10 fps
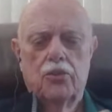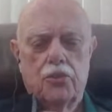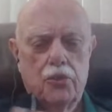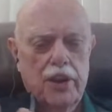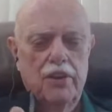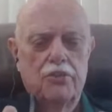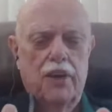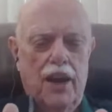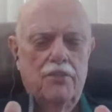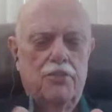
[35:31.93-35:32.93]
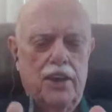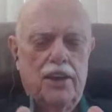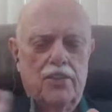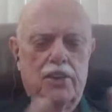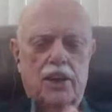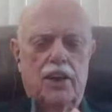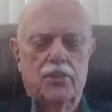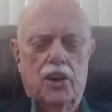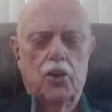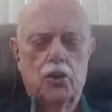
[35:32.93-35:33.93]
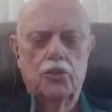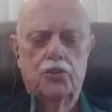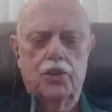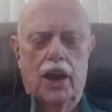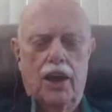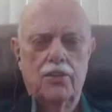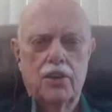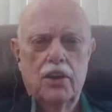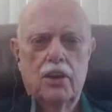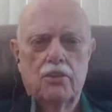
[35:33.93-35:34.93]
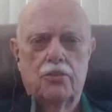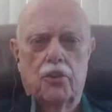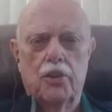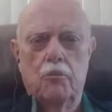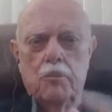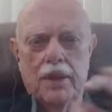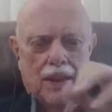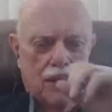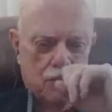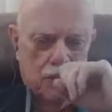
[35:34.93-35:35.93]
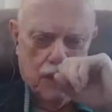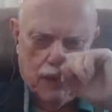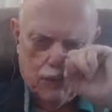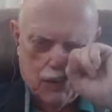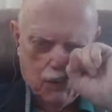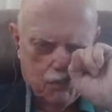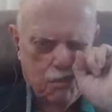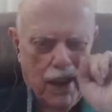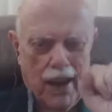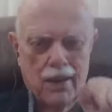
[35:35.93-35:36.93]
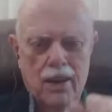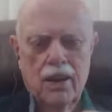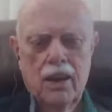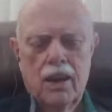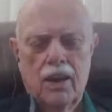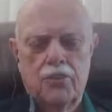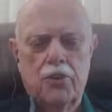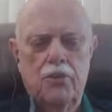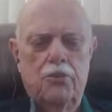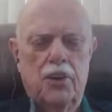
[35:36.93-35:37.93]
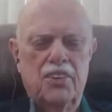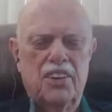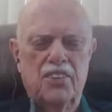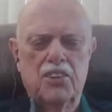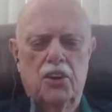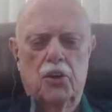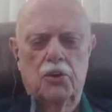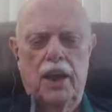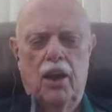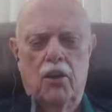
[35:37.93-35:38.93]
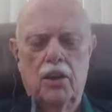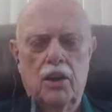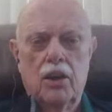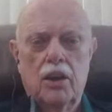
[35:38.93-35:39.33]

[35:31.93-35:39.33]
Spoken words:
3 to 5 feet is a good size for the middle of the HF band. 3 foot doesn't go down